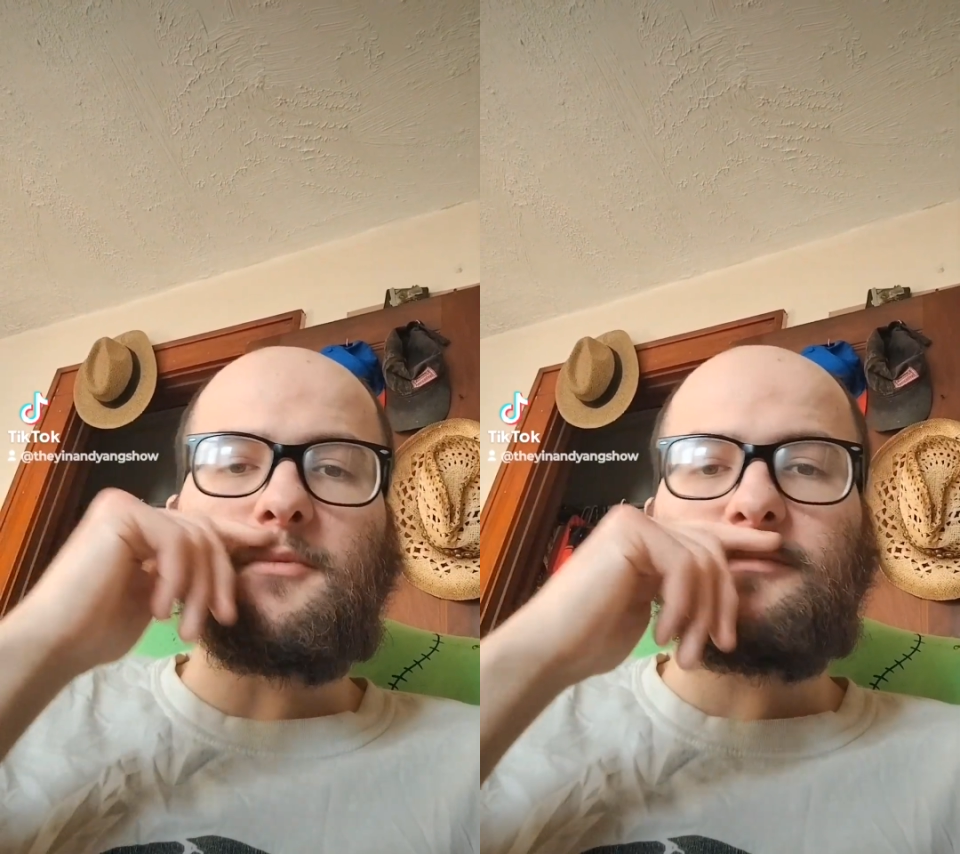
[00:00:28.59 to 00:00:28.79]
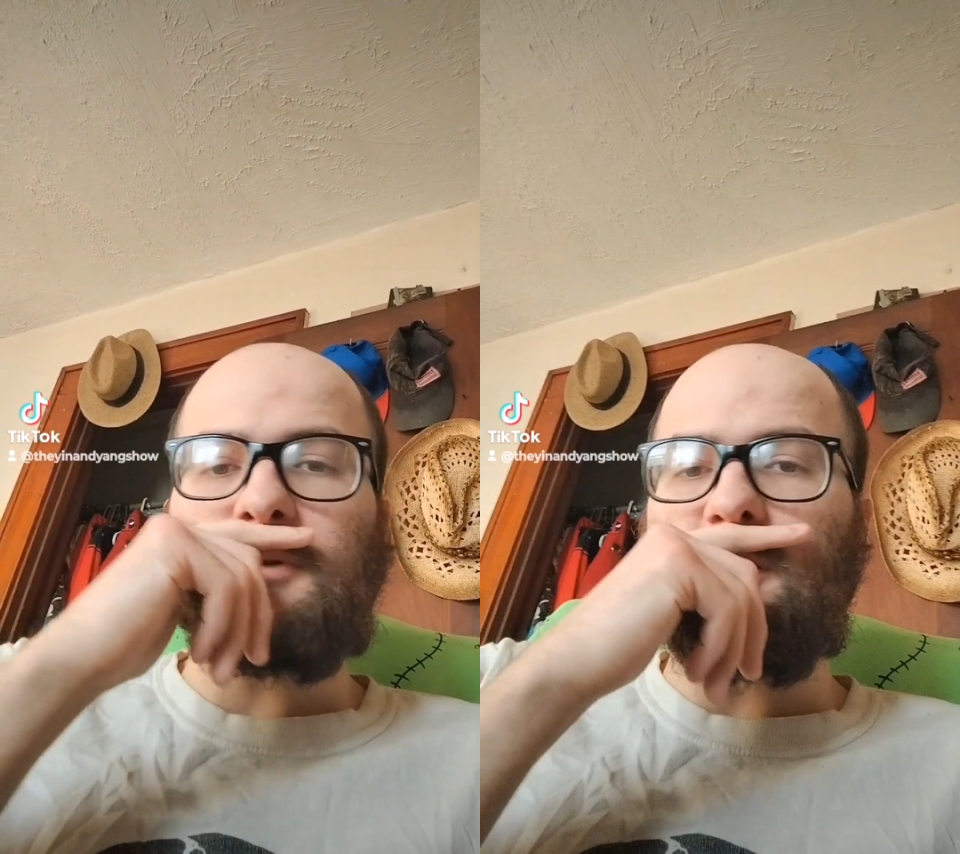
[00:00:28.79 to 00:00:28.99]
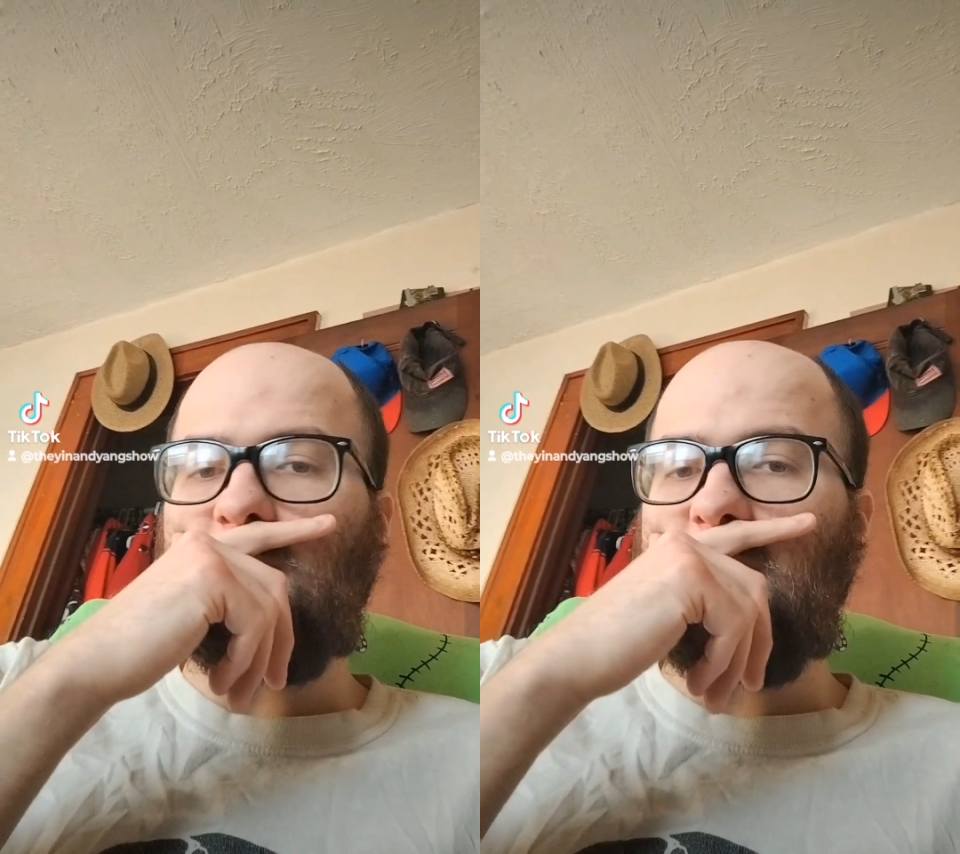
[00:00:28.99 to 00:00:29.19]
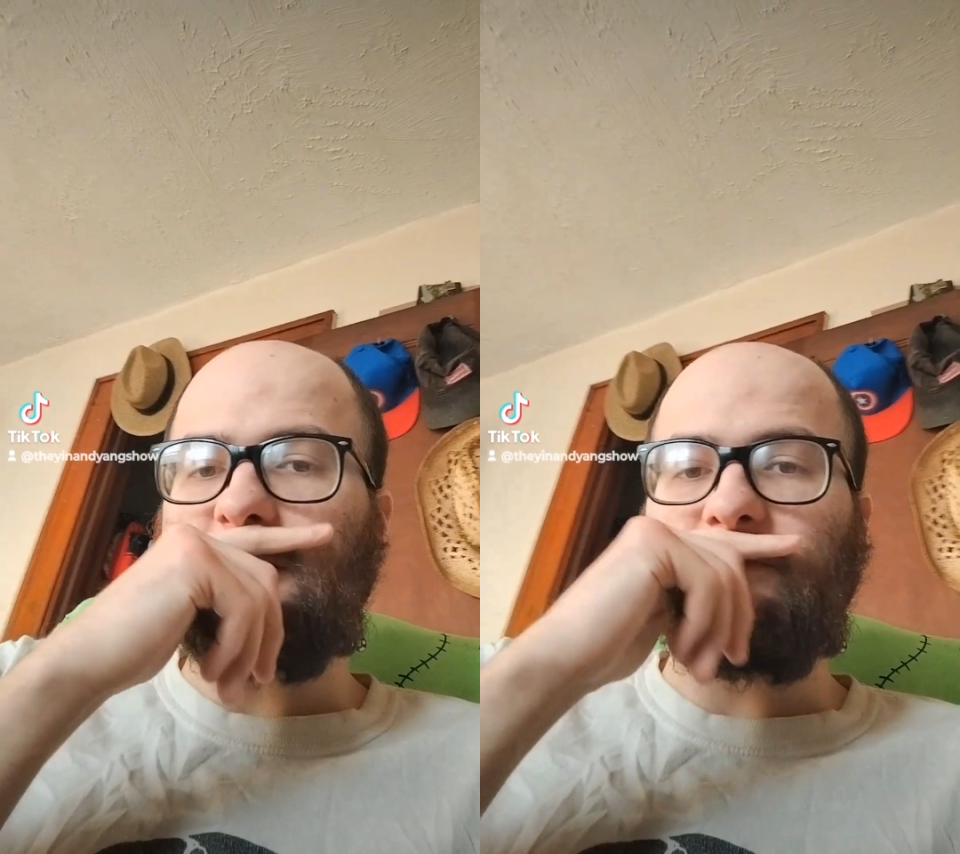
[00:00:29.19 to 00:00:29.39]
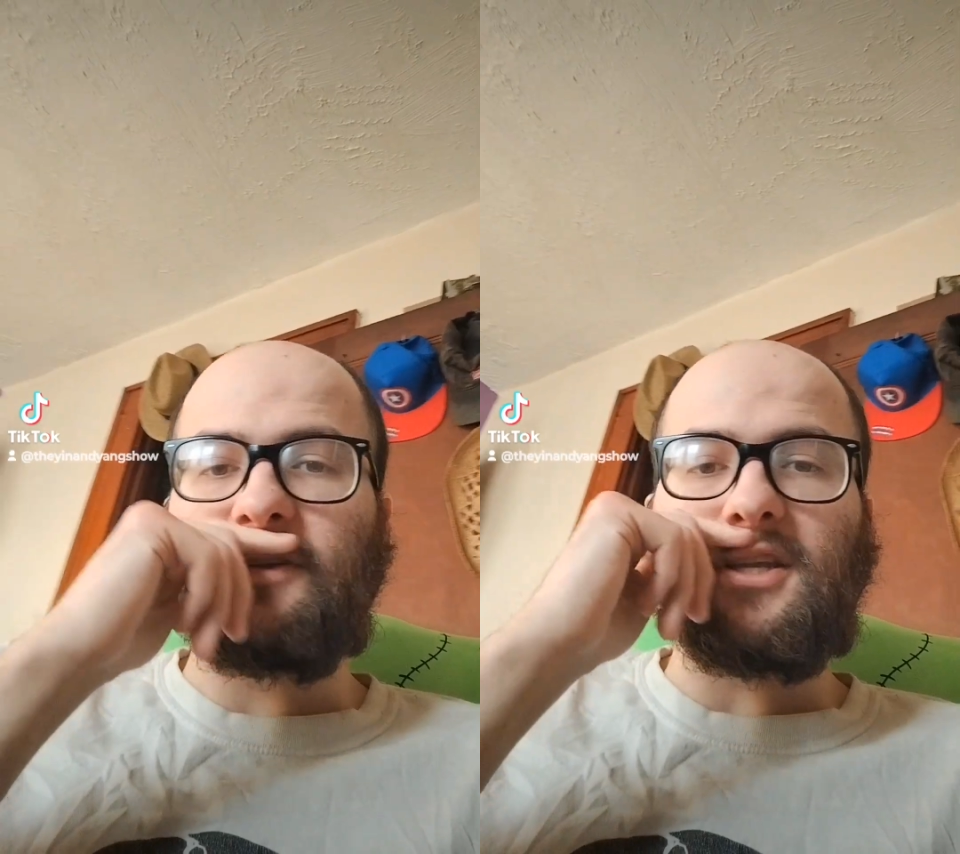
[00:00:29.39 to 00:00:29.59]
below, like the
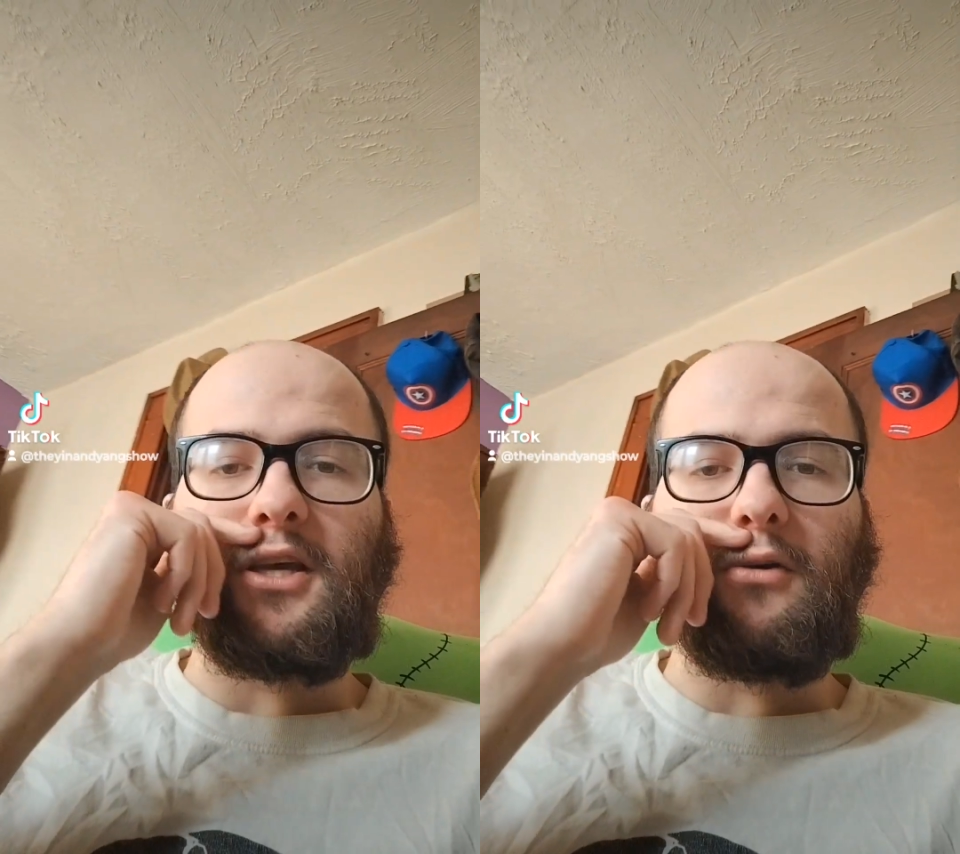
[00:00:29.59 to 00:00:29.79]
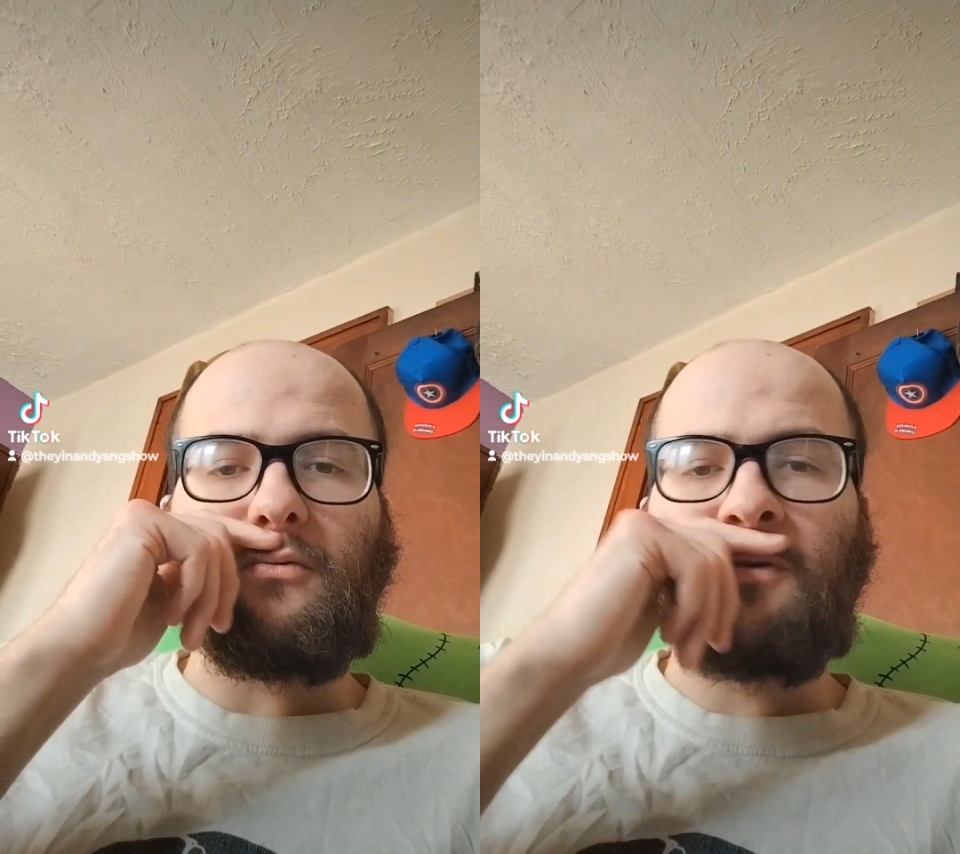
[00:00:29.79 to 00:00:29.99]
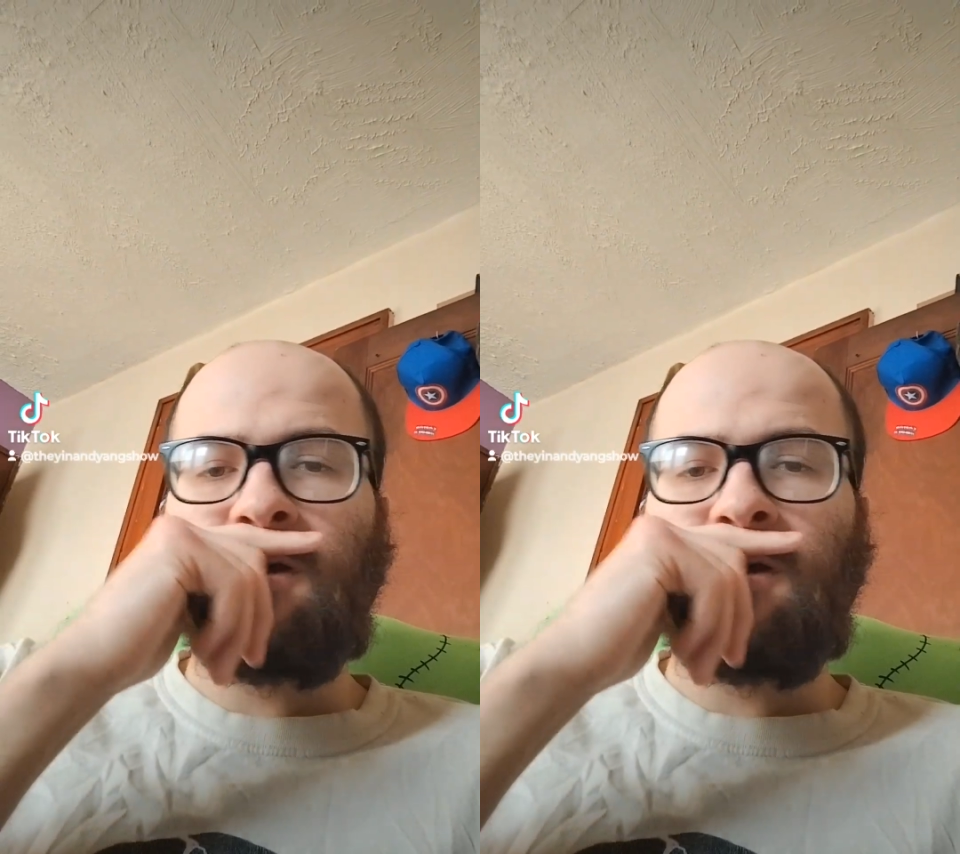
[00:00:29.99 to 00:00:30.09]
video,